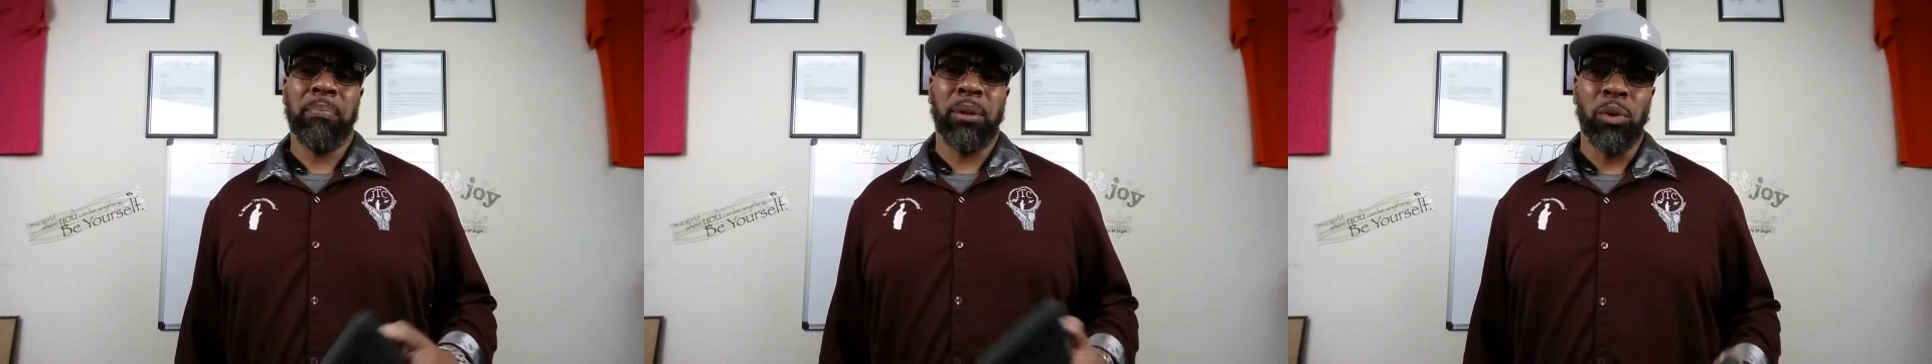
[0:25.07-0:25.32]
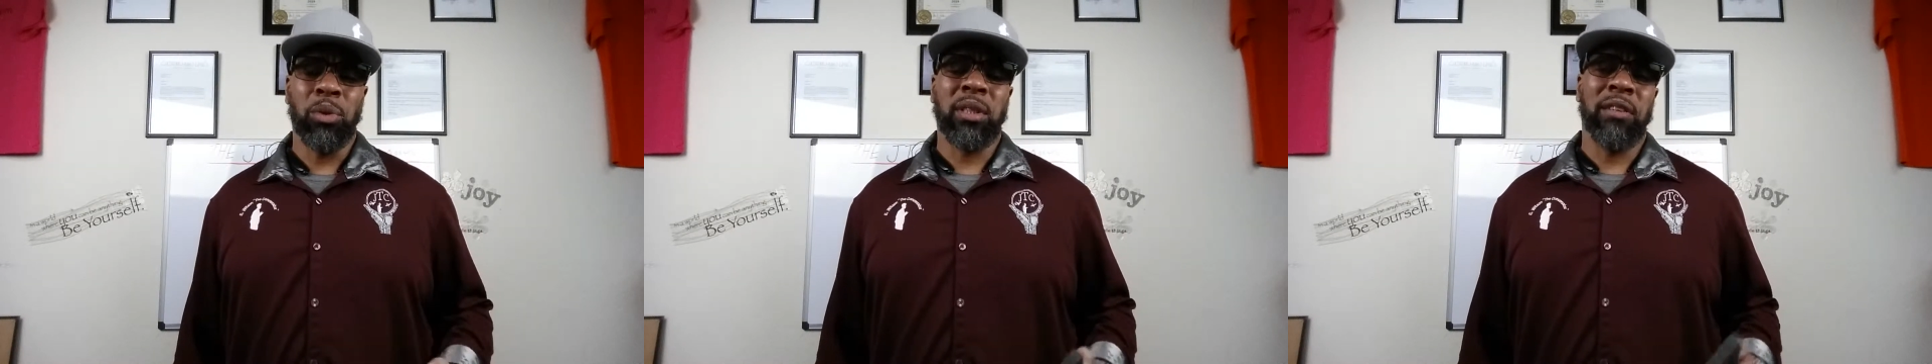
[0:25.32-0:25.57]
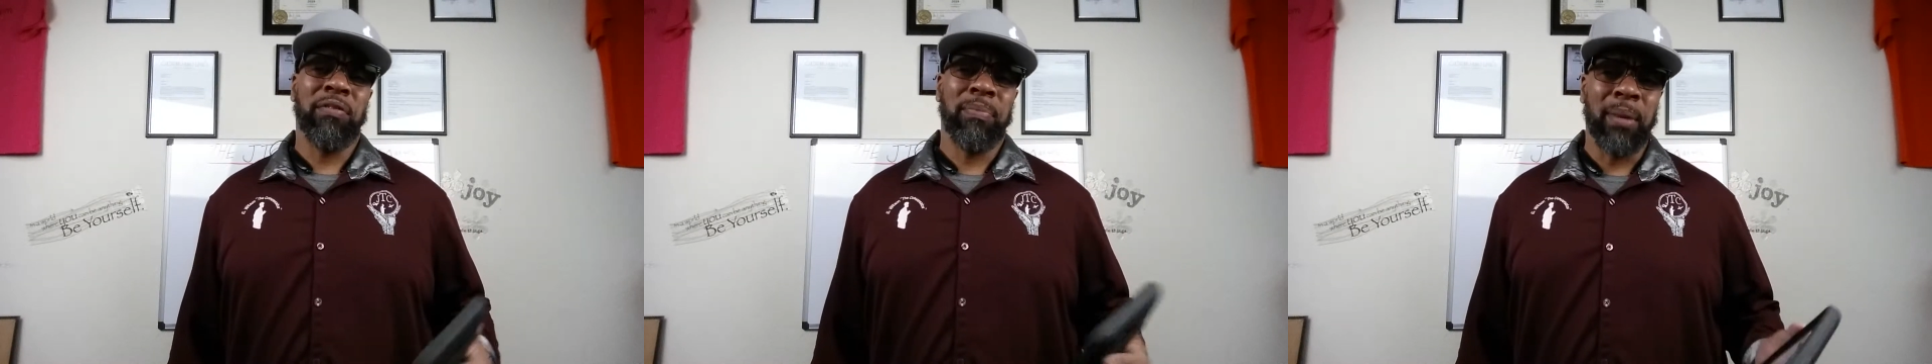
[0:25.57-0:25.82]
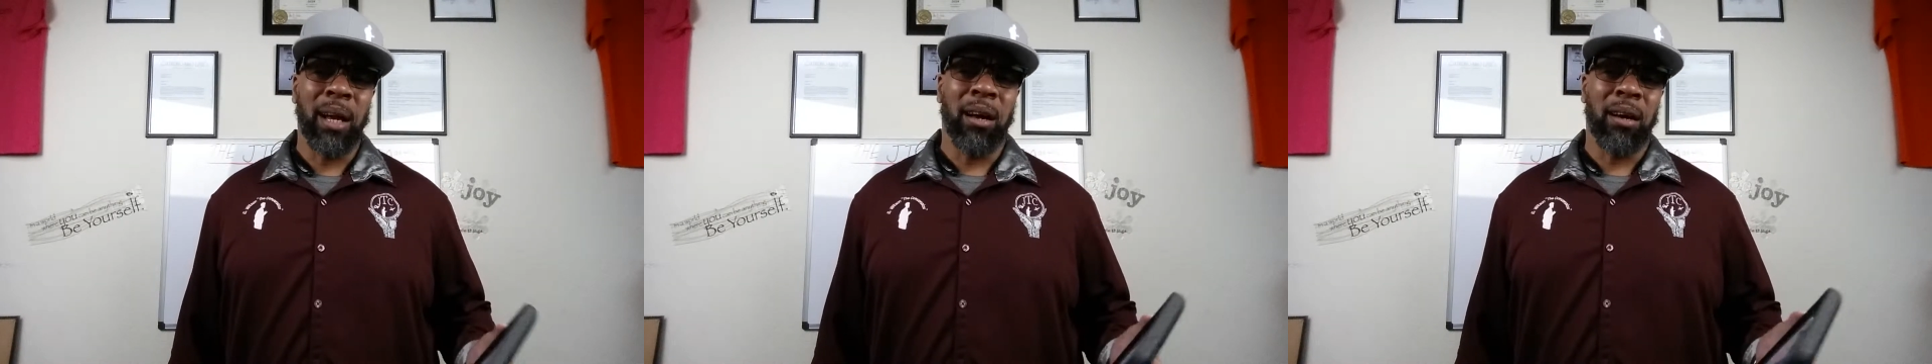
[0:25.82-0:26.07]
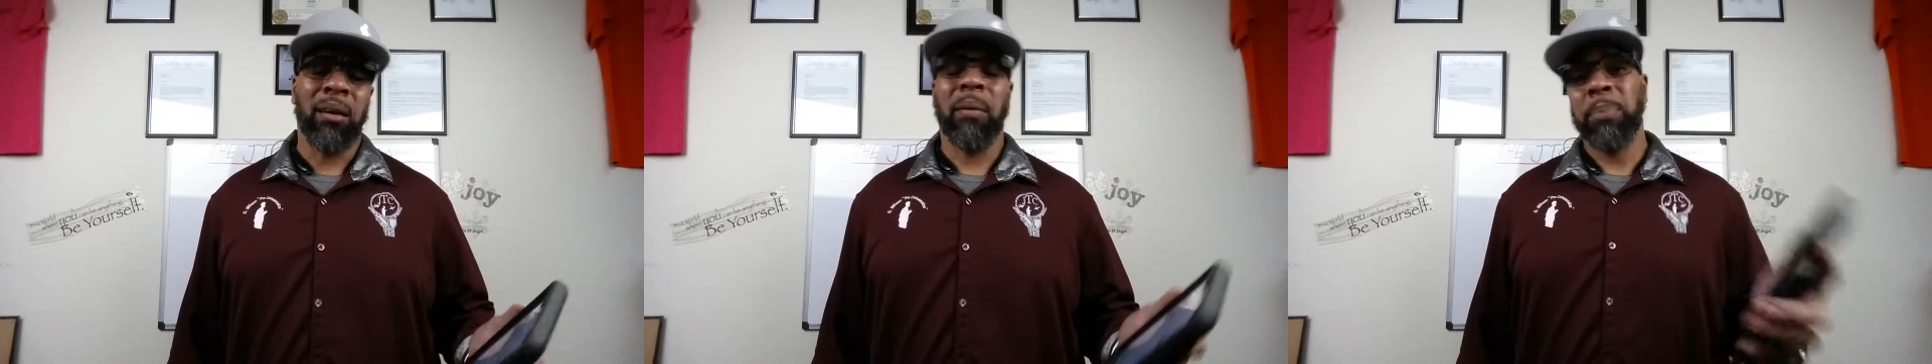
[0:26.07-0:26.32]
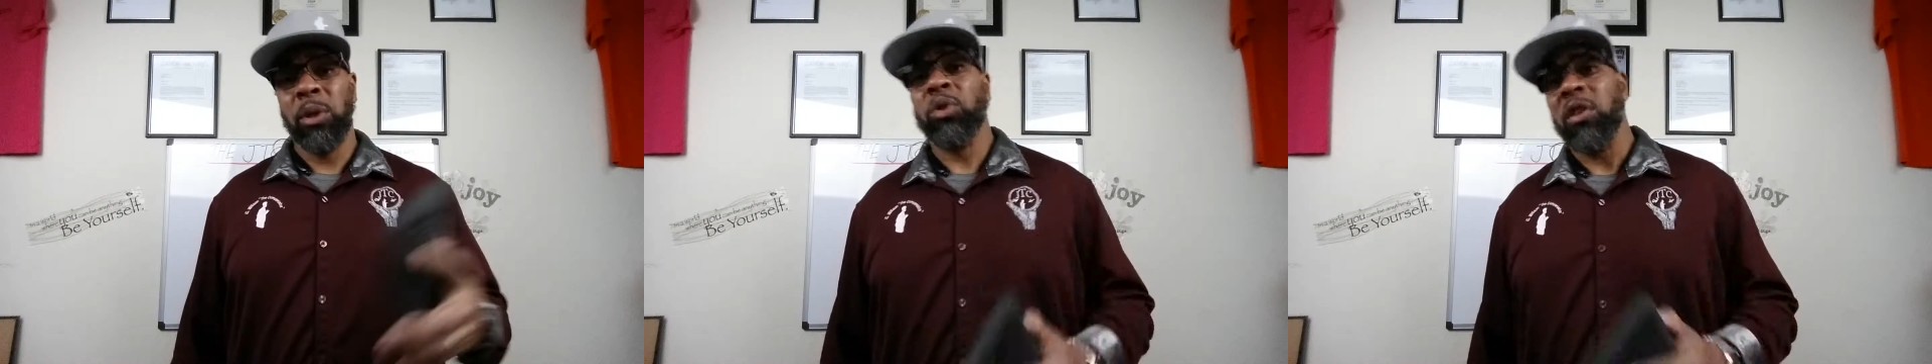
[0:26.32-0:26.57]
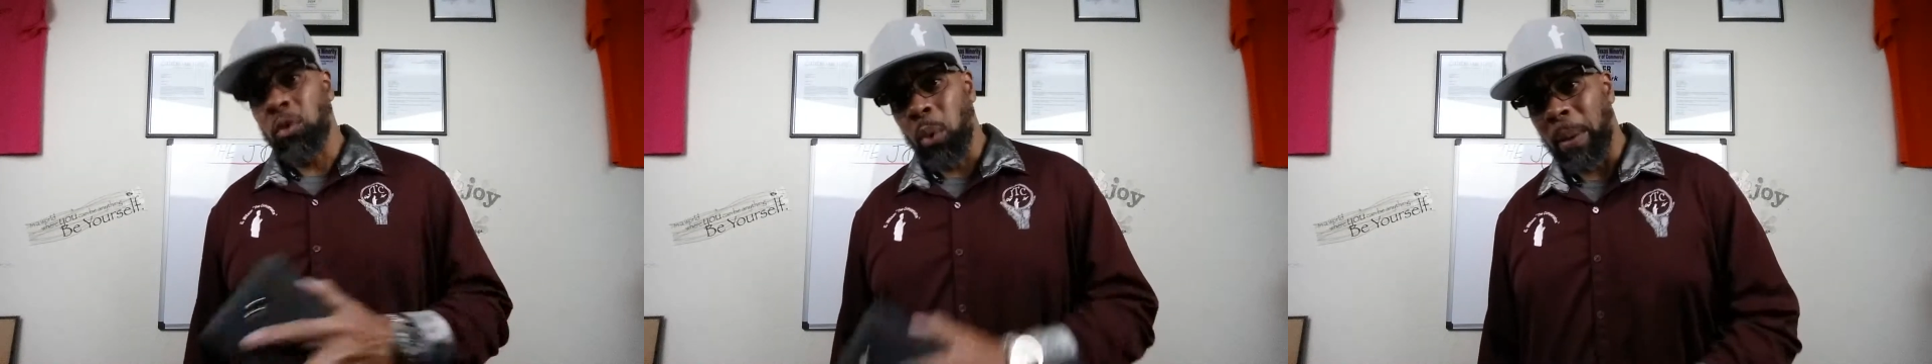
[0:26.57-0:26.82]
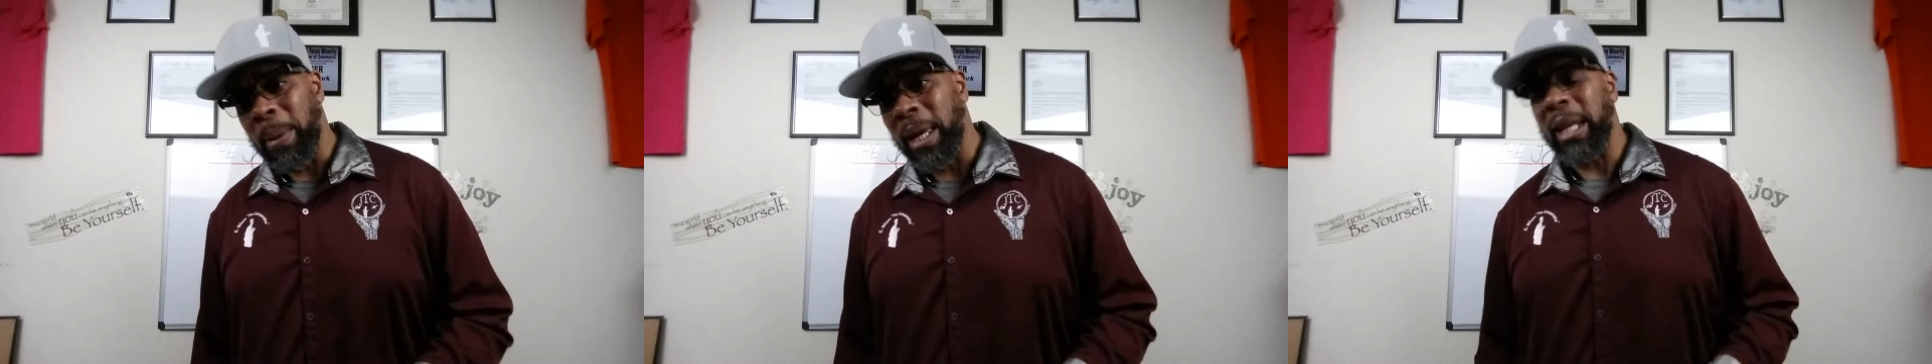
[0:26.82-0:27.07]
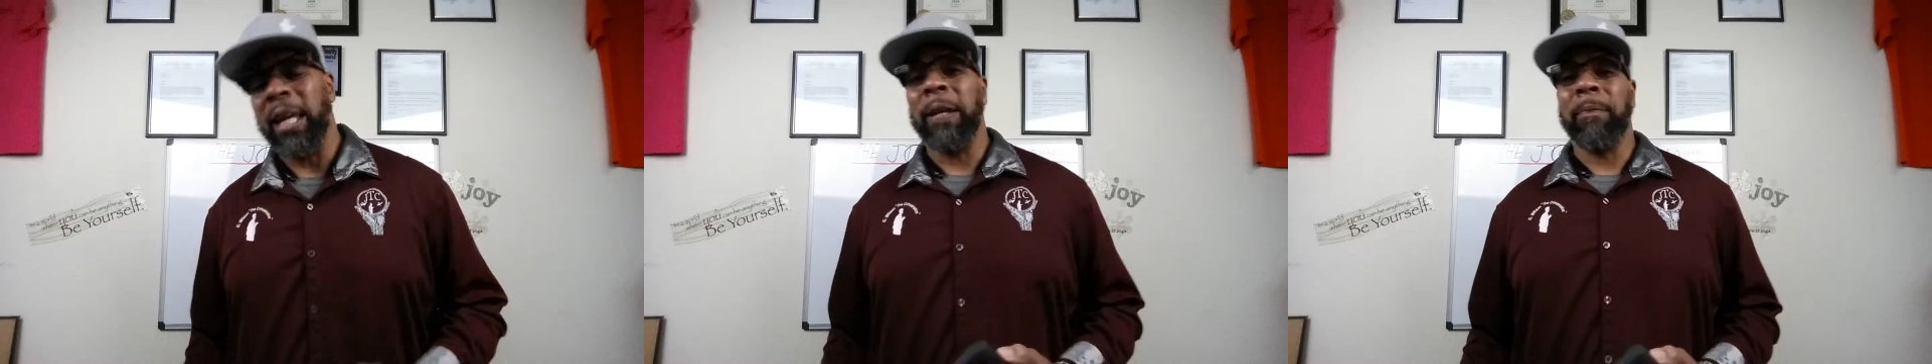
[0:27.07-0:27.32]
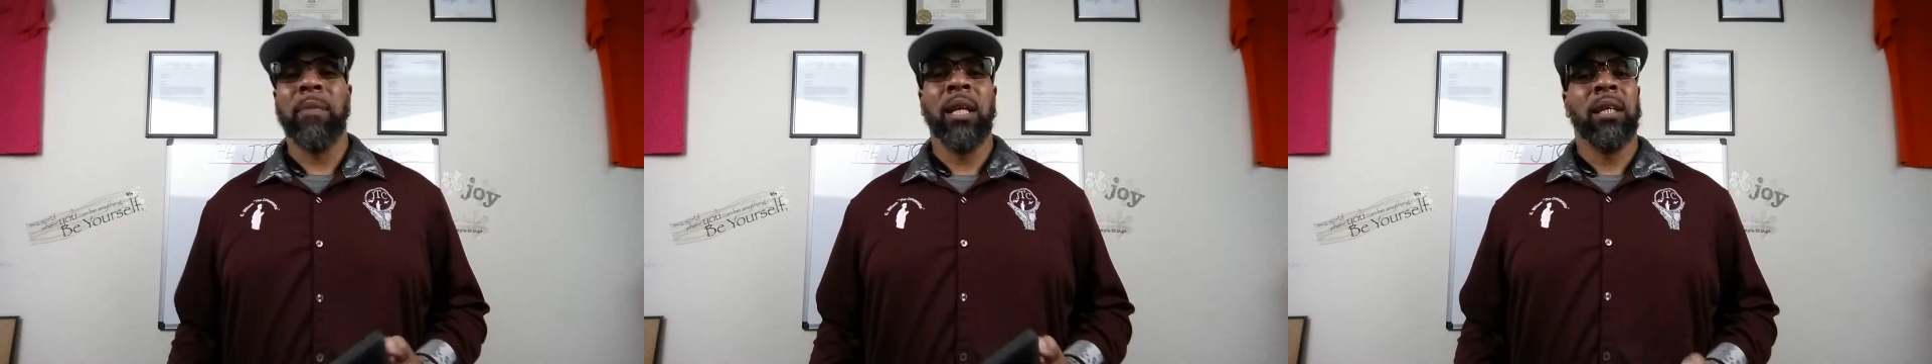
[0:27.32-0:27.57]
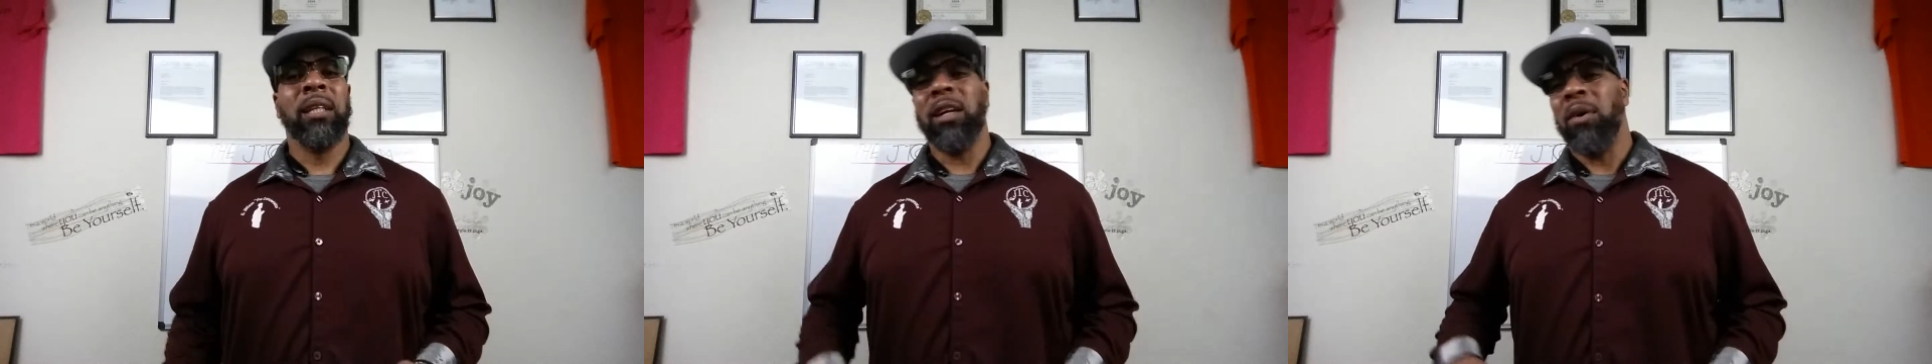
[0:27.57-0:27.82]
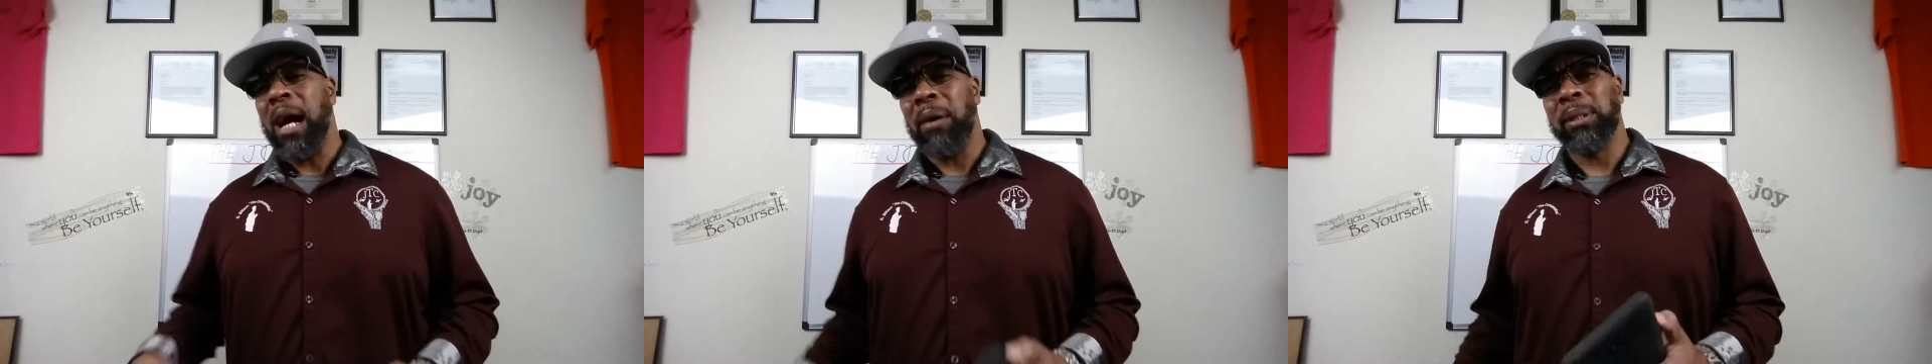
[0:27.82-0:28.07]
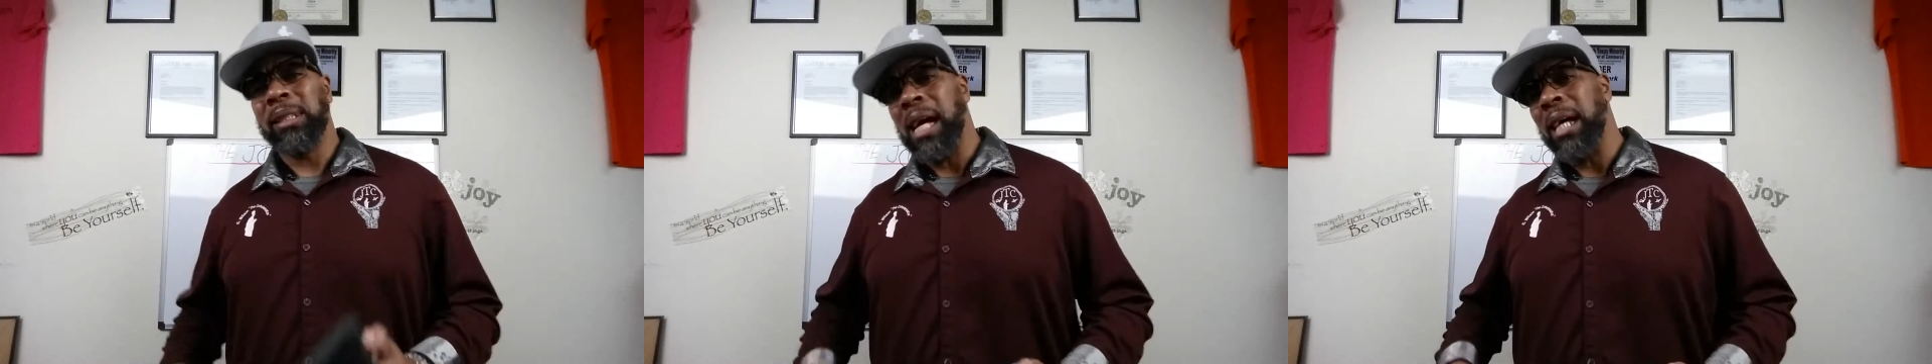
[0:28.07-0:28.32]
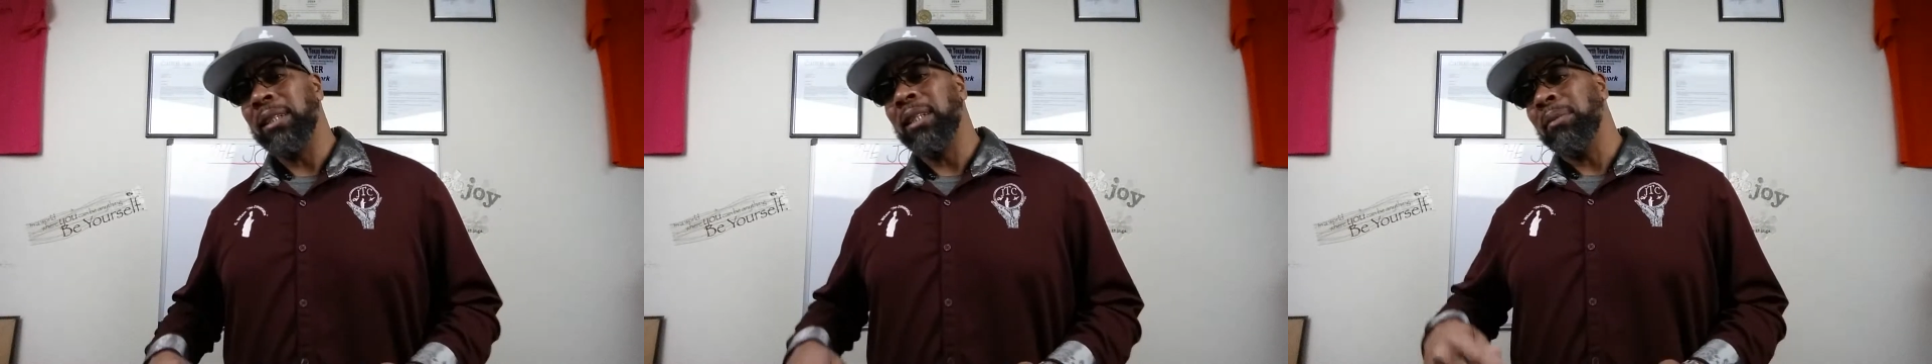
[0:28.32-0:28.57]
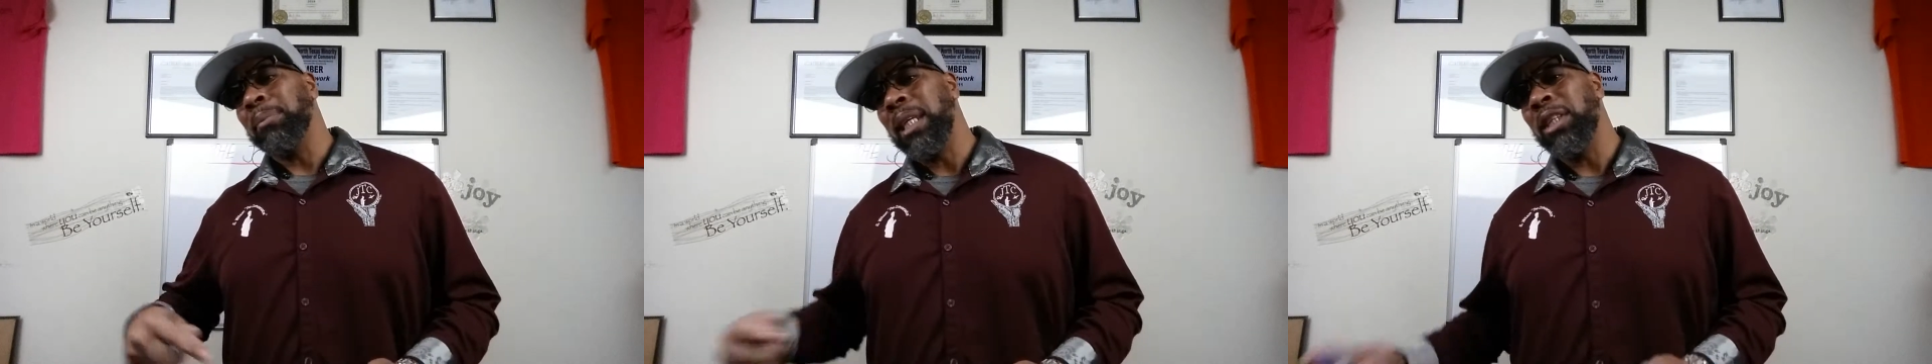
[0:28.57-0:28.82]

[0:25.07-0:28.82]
the abuse of uh, abuse of women, and you know how it's not um,